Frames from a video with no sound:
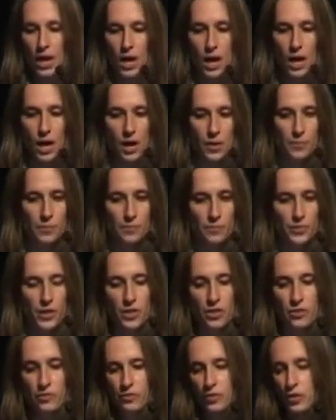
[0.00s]

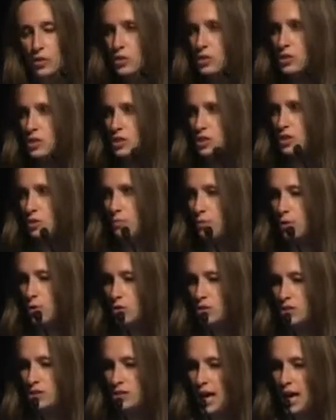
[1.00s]
The first is an
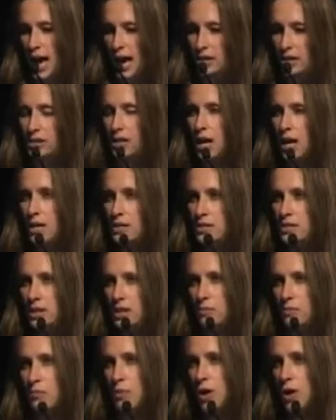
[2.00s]
approach to analyzing and